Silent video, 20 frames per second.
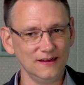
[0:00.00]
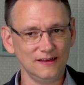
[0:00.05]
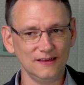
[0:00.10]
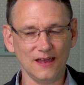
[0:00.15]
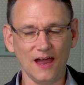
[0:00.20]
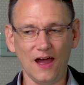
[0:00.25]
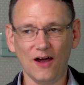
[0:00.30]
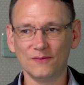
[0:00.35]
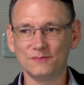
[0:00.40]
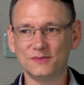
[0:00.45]

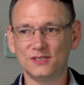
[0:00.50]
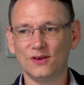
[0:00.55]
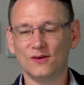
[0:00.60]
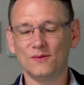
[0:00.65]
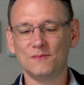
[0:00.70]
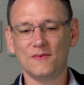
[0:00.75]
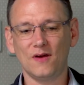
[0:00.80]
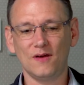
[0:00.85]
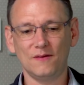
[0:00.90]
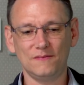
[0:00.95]
Yeah, I'm
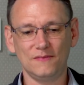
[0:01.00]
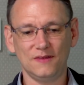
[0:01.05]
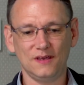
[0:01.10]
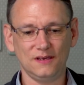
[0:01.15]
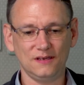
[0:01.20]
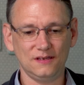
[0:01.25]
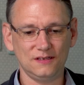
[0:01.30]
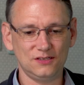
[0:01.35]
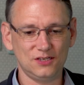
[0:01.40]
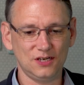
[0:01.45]
Tom. I'm
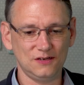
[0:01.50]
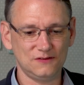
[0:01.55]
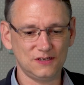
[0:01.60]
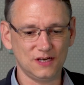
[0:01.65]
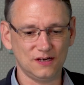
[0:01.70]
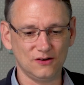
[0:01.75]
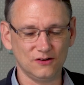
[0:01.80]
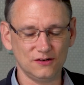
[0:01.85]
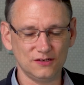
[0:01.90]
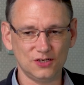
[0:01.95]
the Chief
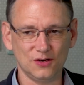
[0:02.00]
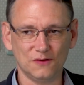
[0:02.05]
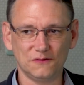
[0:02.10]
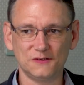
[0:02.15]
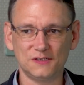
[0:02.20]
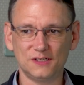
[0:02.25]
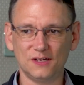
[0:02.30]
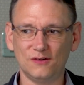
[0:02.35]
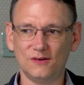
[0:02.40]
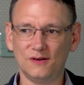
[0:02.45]
Technology
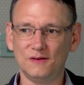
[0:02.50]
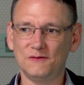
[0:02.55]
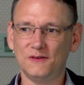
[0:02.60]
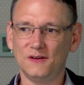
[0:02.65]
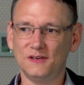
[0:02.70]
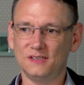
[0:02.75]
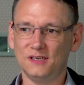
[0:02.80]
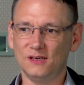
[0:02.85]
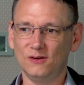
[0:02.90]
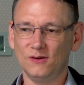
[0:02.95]
Officer at
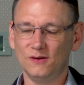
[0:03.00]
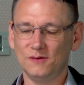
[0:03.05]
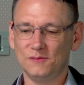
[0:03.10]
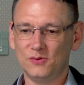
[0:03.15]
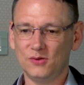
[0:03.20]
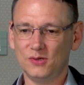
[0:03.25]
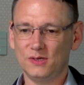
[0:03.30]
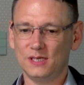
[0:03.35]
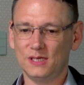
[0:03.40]
Infinity Group.